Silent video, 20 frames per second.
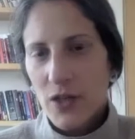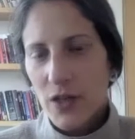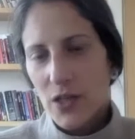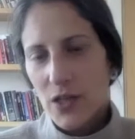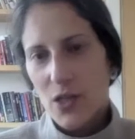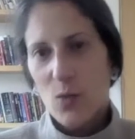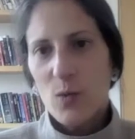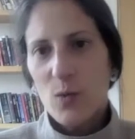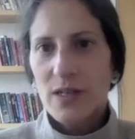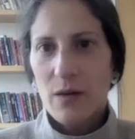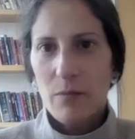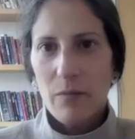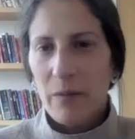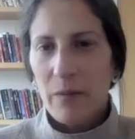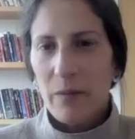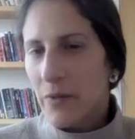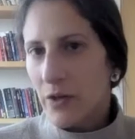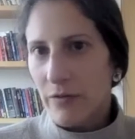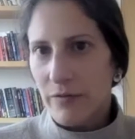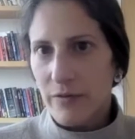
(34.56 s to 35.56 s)
that she was a
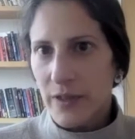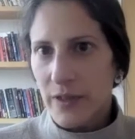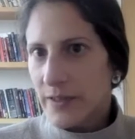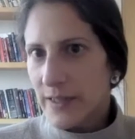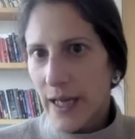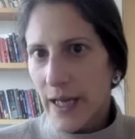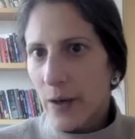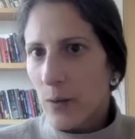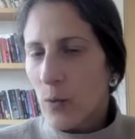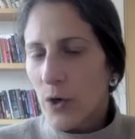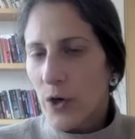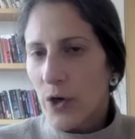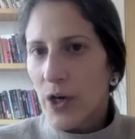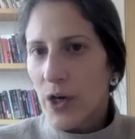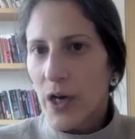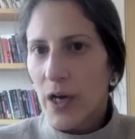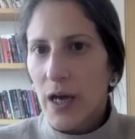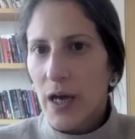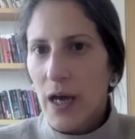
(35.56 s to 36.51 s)
member of this network.